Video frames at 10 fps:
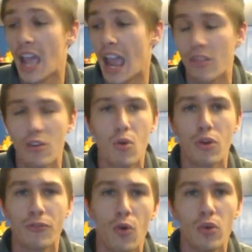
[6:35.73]
and they're more
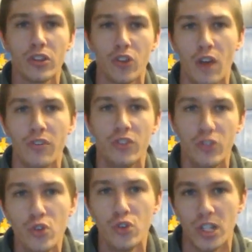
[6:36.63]
focused on this
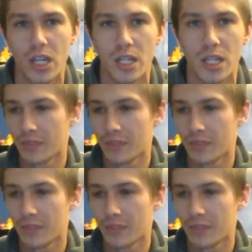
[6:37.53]
new shit.